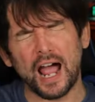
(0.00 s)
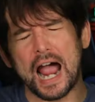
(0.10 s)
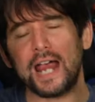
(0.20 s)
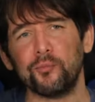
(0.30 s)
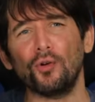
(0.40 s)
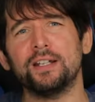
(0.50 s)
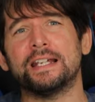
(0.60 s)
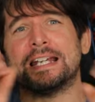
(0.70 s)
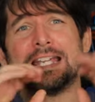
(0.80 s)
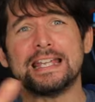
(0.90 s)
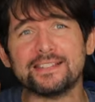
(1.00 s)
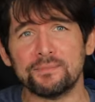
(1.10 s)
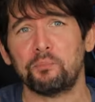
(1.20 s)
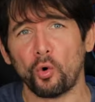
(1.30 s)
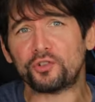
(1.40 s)
hybrid is
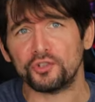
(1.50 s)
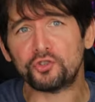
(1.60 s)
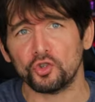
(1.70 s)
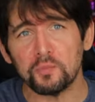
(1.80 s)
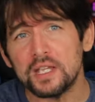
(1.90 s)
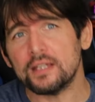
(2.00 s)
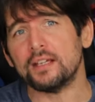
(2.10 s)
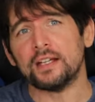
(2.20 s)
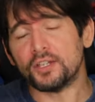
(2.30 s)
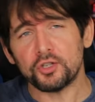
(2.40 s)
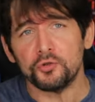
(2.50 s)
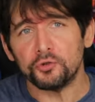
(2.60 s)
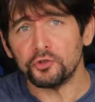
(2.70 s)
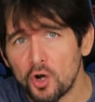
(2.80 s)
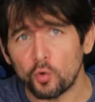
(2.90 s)
important to me you
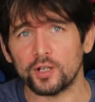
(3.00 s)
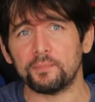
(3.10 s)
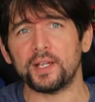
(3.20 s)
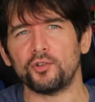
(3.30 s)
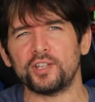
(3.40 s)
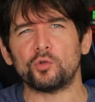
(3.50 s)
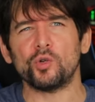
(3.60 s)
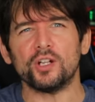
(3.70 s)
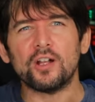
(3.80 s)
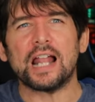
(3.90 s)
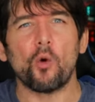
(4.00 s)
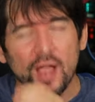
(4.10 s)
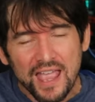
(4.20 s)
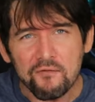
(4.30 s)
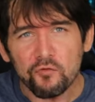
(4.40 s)
know it, because it will allow
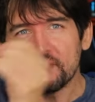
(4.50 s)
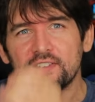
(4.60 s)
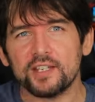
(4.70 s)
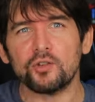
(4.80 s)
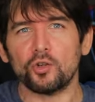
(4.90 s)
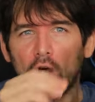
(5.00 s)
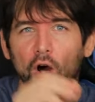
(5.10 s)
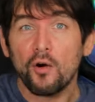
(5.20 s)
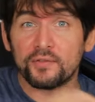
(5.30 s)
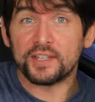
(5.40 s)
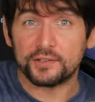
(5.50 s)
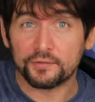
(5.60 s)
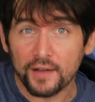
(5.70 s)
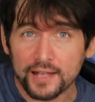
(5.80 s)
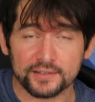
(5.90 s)
every single of these
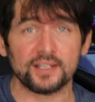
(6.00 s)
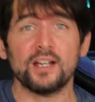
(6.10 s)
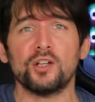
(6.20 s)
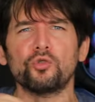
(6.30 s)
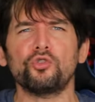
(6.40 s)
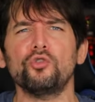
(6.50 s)
fans to